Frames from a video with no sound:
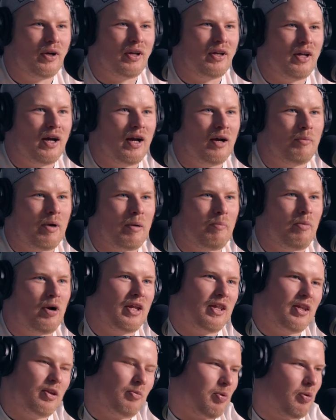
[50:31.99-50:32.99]
When my
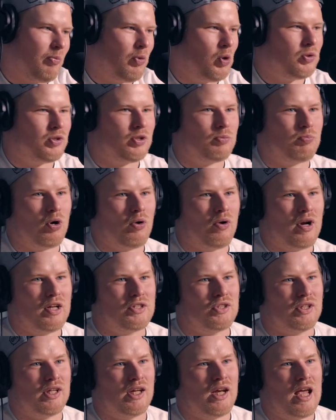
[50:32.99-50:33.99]
buddy that promotes pro
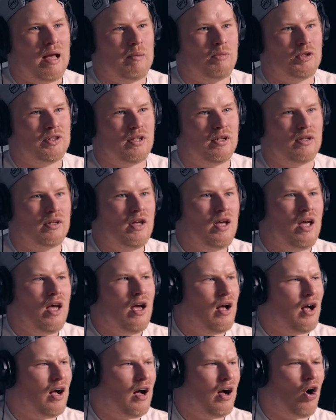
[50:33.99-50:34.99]
wrestling in Hamilton,
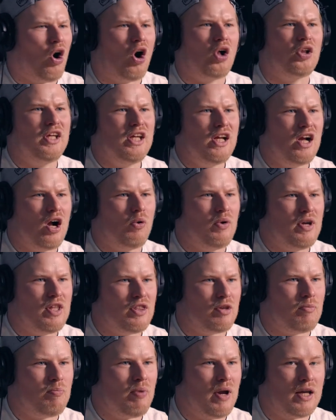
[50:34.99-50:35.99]
All Ego
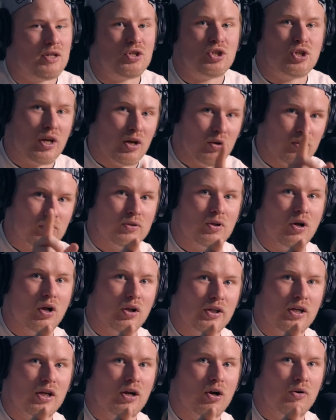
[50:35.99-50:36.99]
Ethan Page. Shout out to
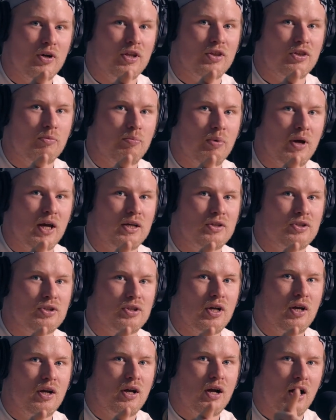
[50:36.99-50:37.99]
All Ego Ethan
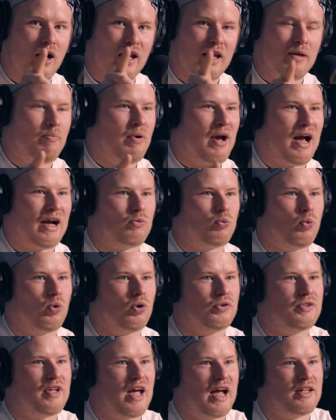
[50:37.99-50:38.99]
Page, Impact
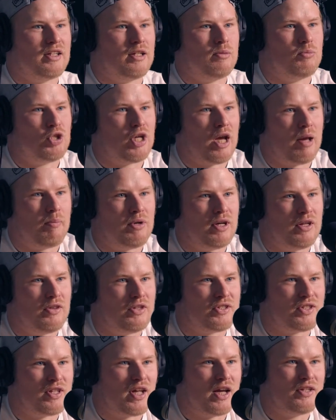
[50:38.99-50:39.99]
World Tag Team Champion in
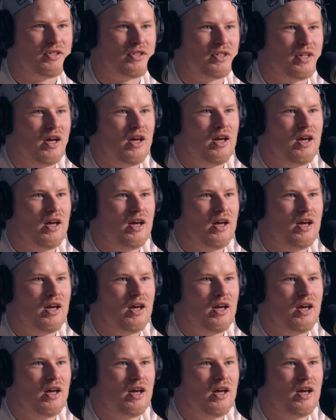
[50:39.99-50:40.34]
the States.